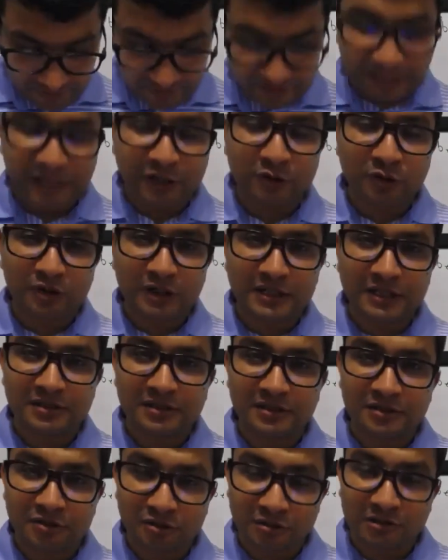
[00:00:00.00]
you know,
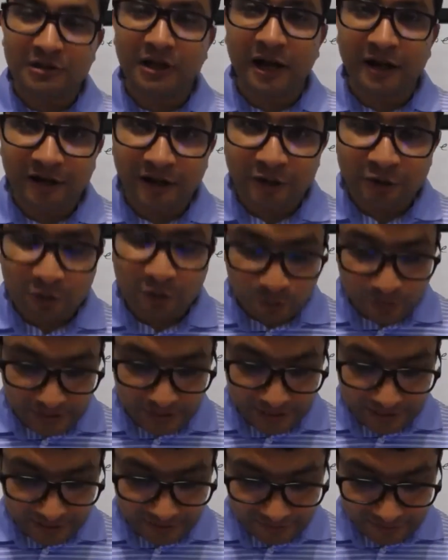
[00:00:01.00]
it's lana to
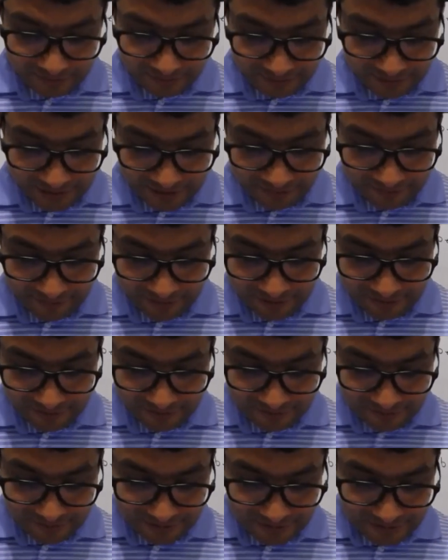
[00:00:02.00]
bring, and
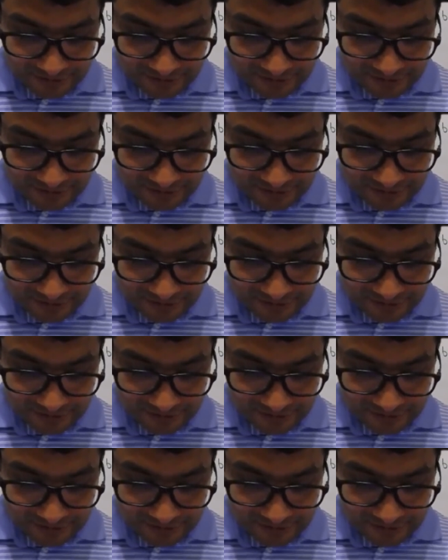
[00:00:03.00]
then